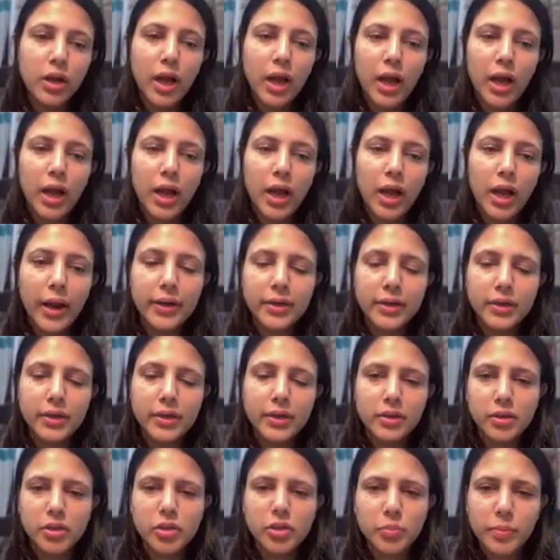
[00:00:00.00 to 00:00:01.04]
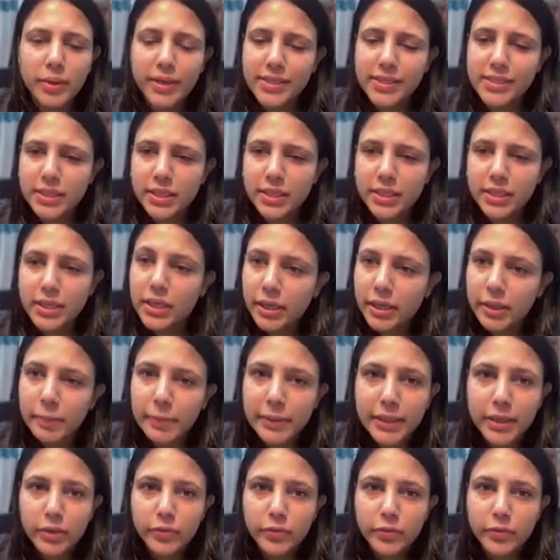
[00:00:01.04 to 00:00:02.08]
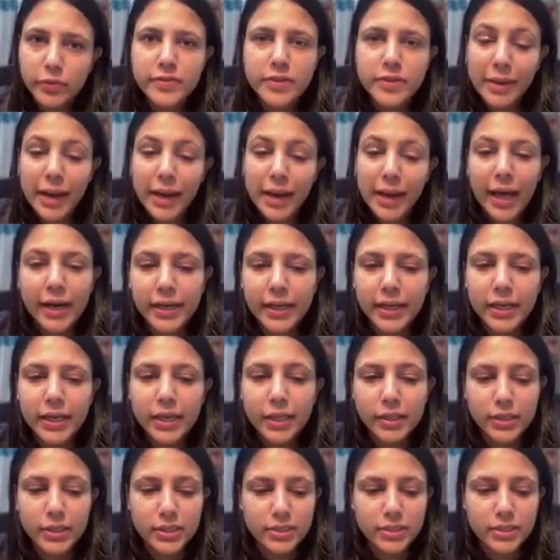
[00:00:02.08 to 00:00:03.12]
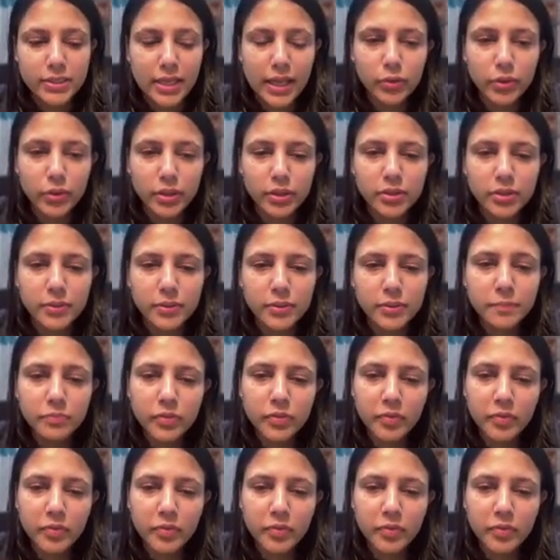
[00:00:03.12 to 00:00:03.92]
And you might see a little bit of similarity in this algorithm